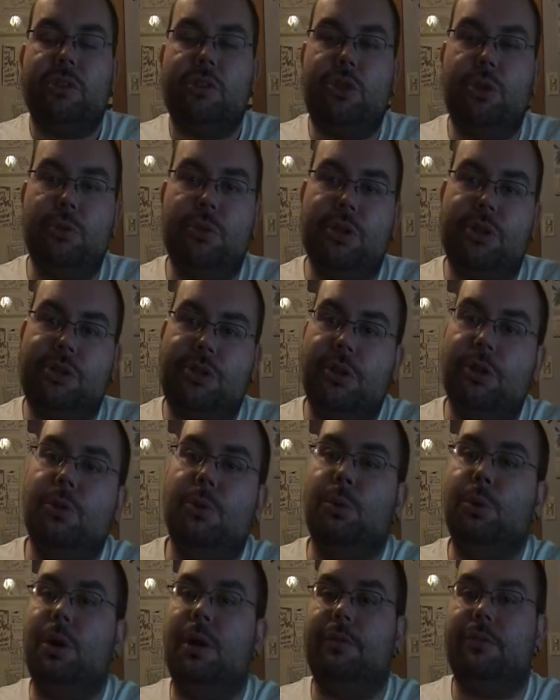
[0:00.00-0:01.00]
to the
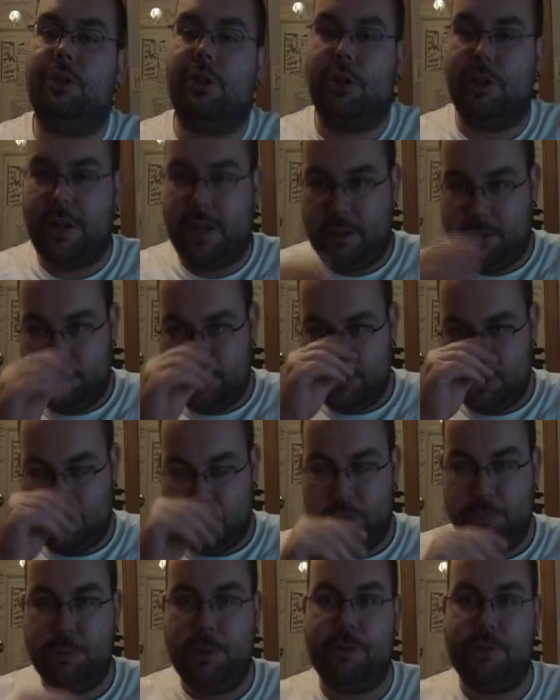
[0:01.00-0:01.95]
tune of Kurt Angle's old